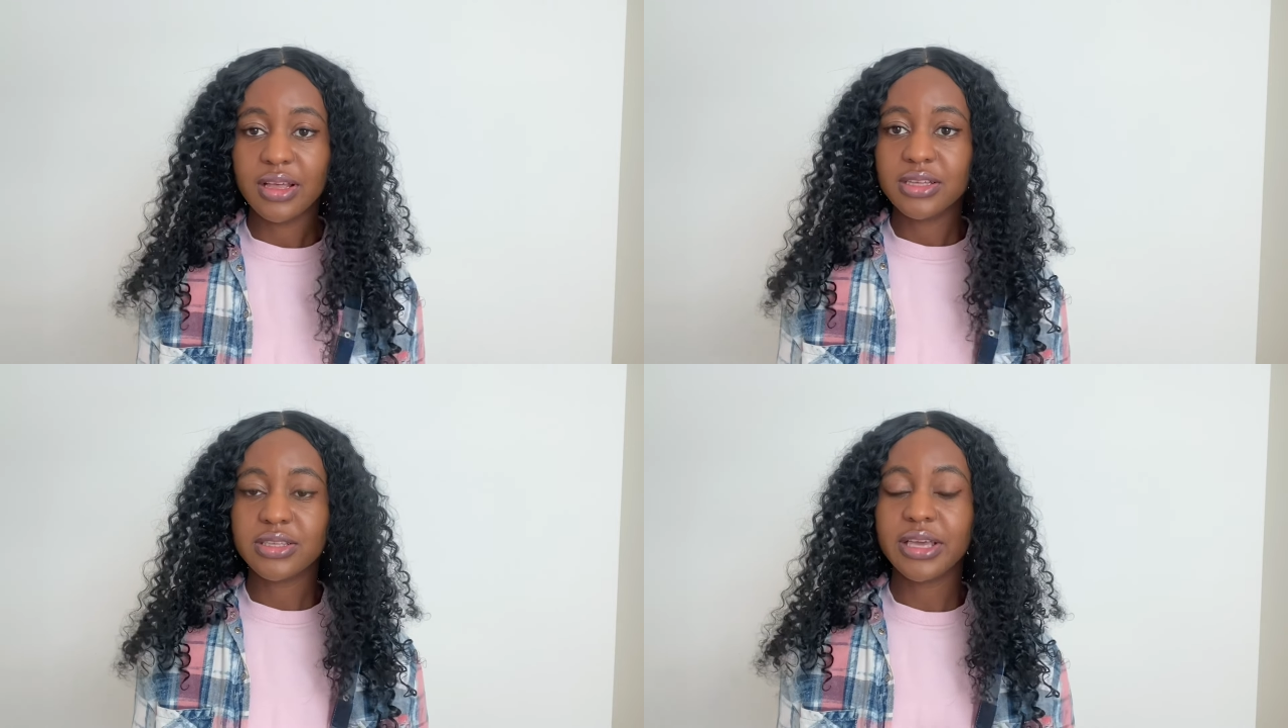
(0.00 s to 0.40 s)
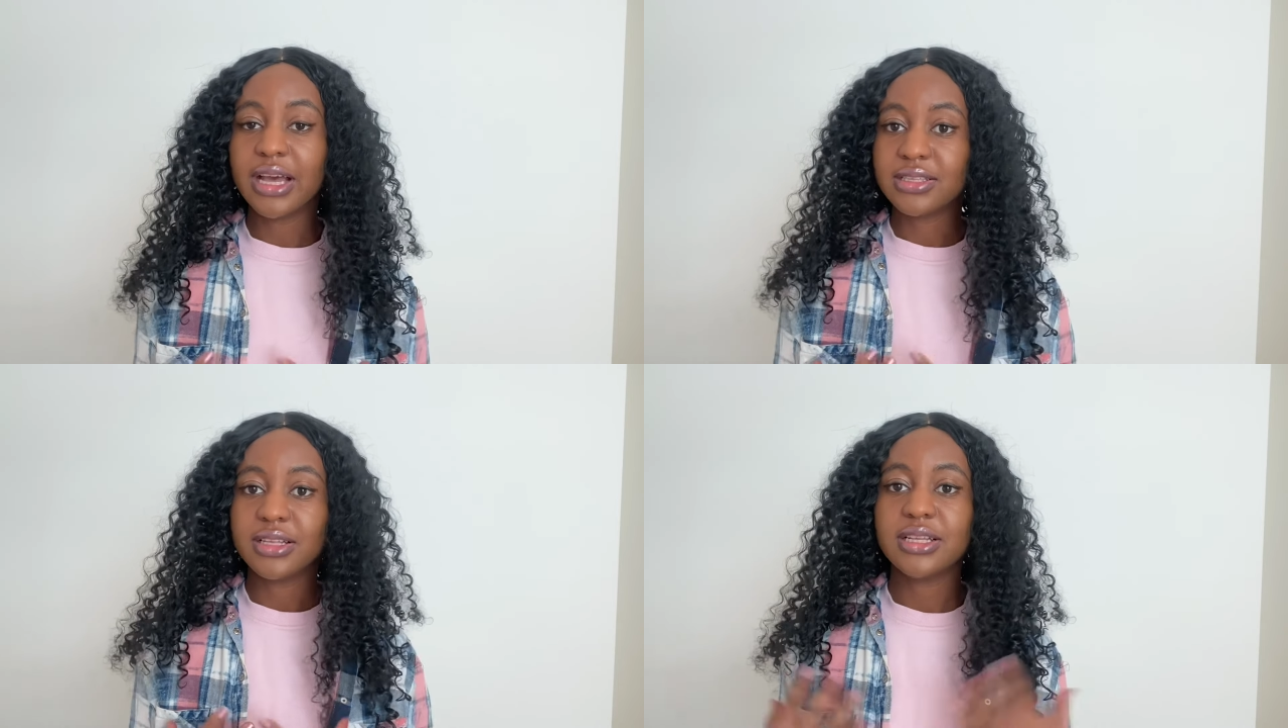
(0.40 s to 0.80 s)
So
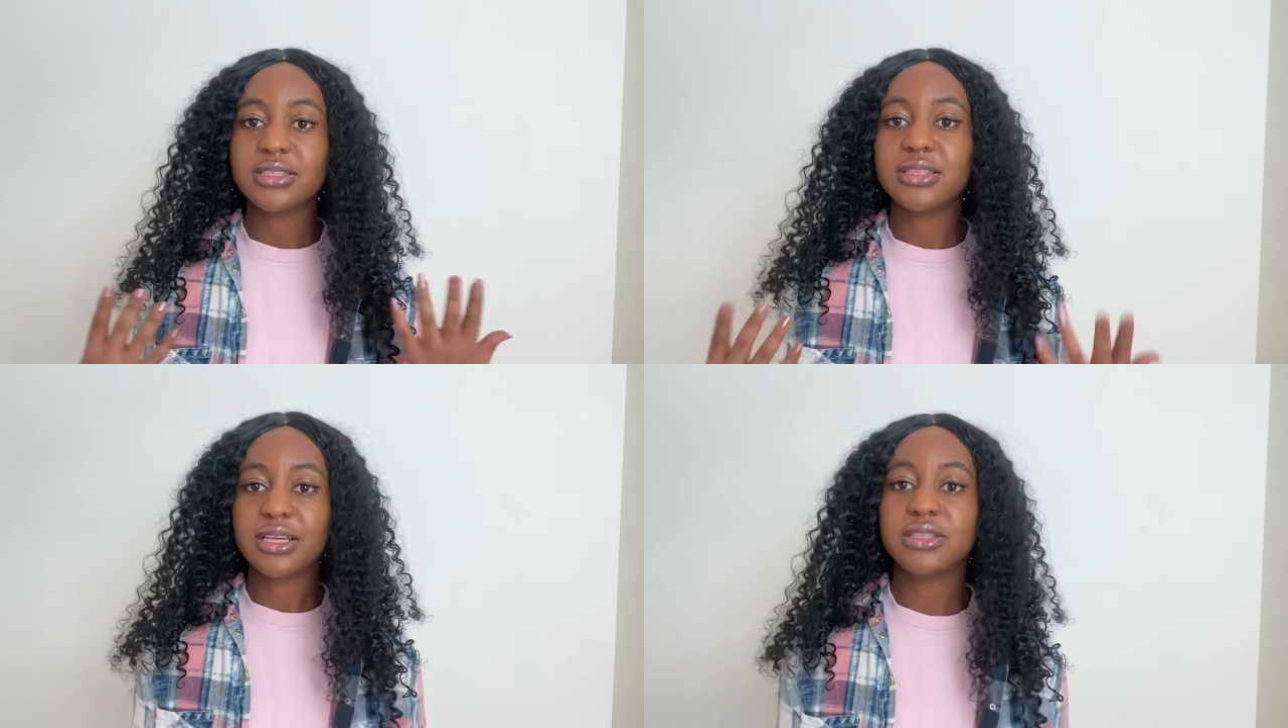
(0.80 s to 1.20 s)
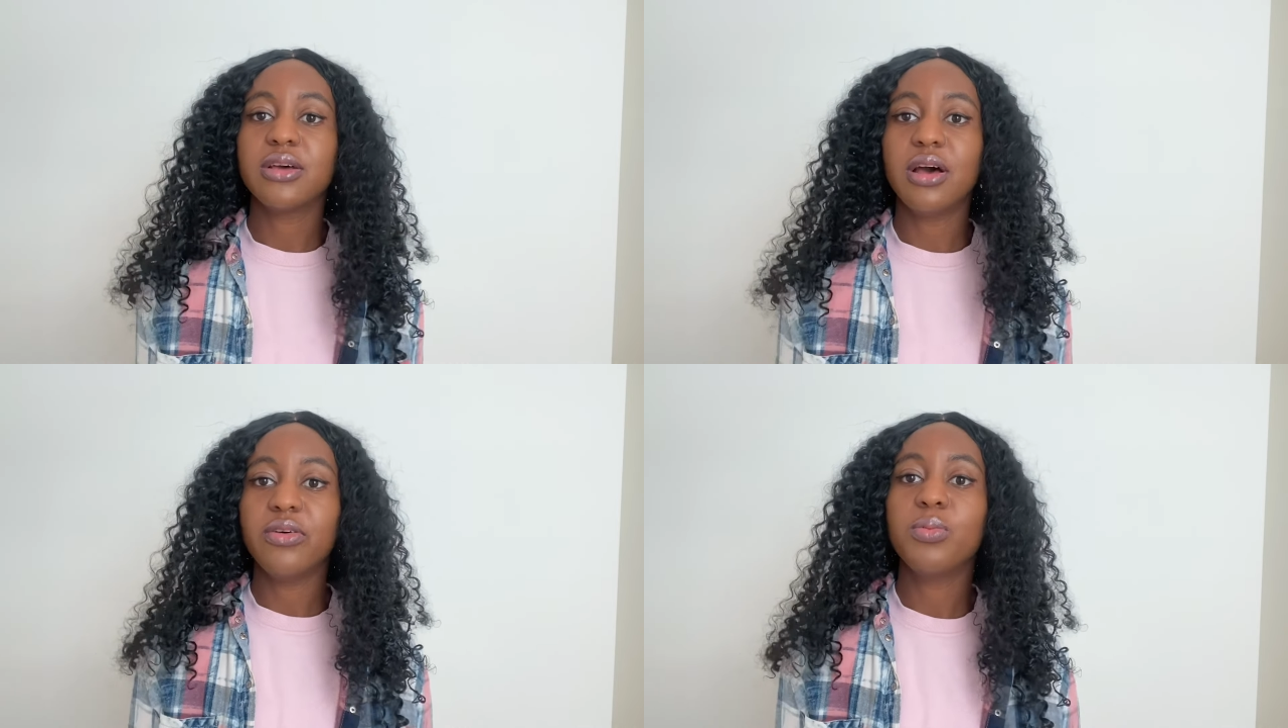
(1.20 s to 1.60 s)
yeah, so there's
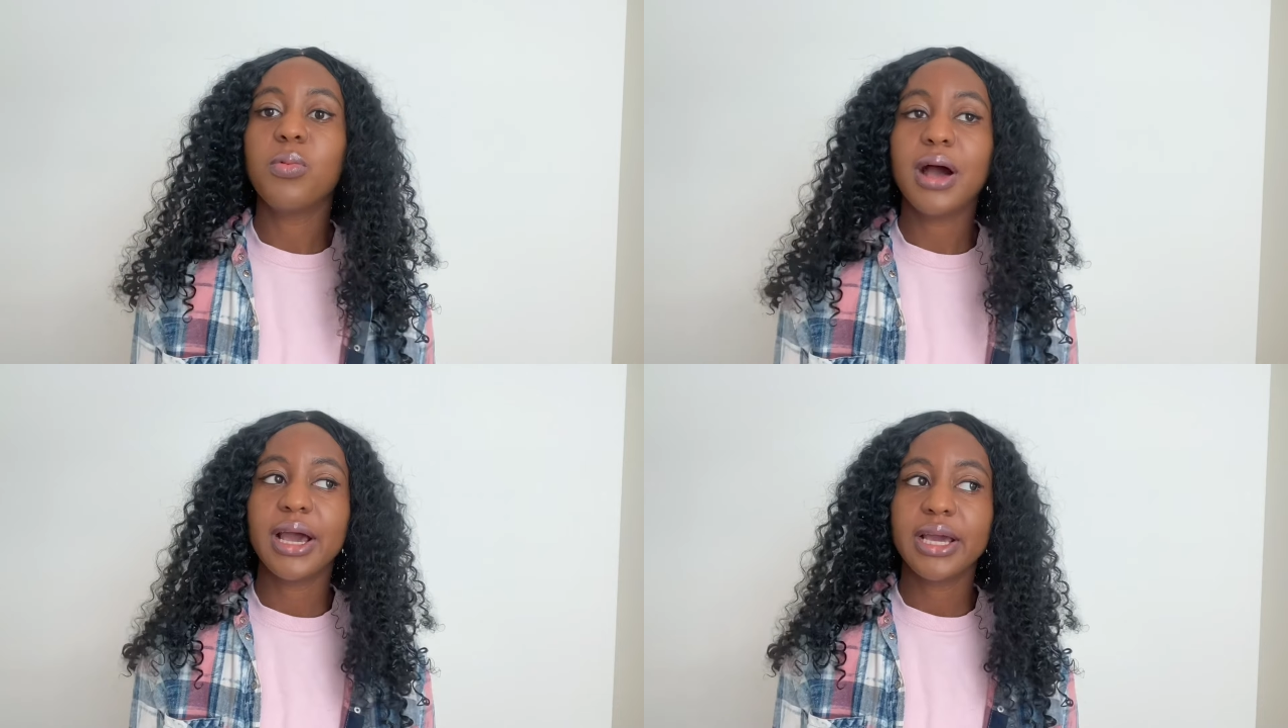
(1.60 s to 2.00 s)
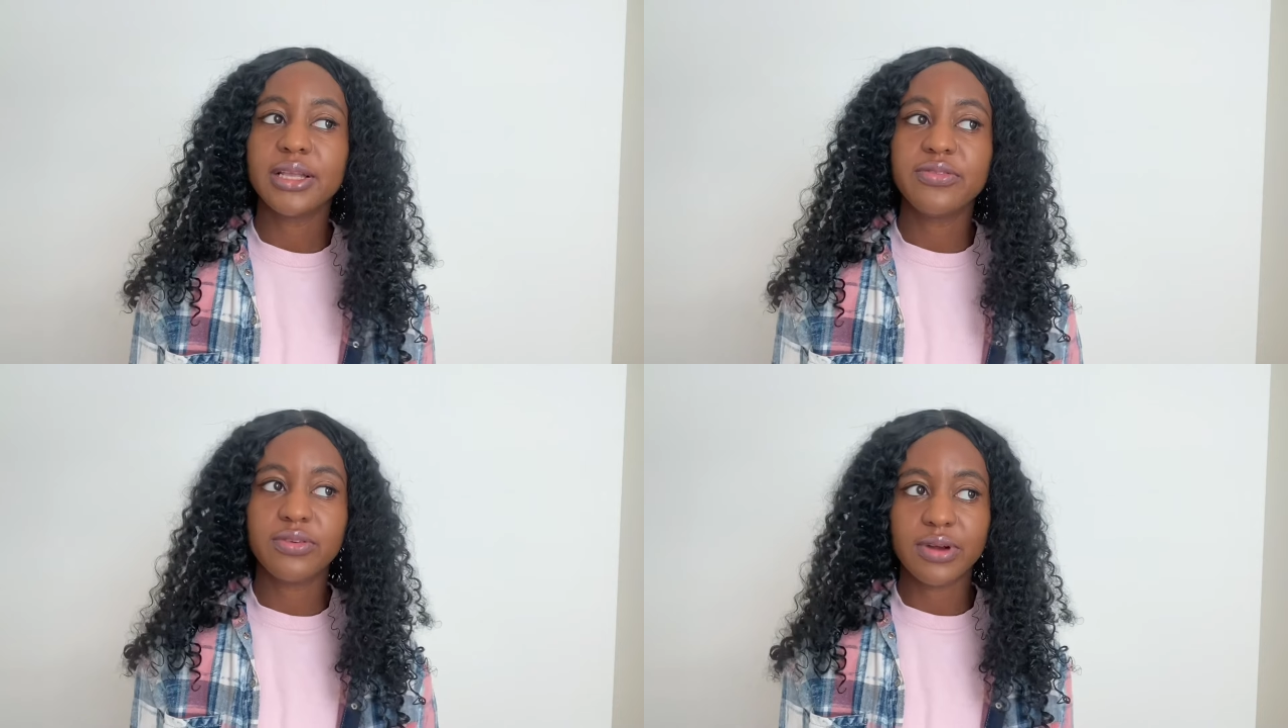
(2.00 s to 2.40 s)
a
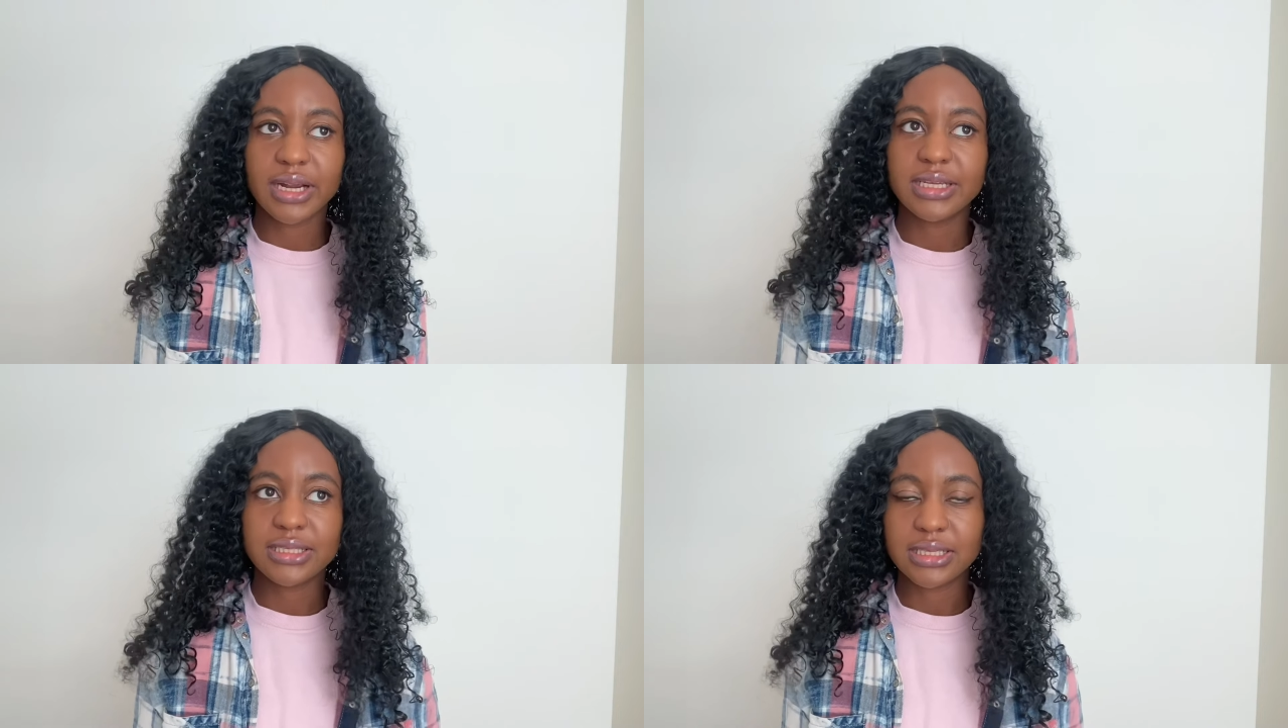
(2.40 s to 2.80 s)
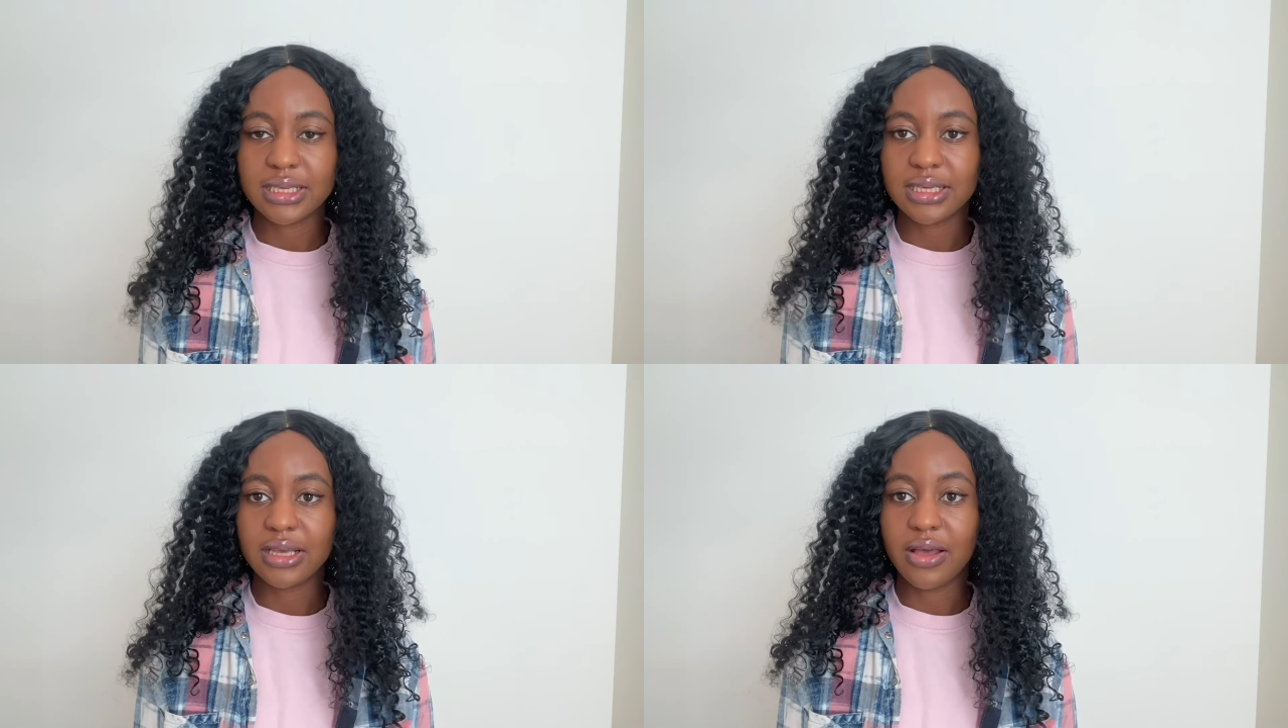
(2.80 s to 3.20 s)
wide variety,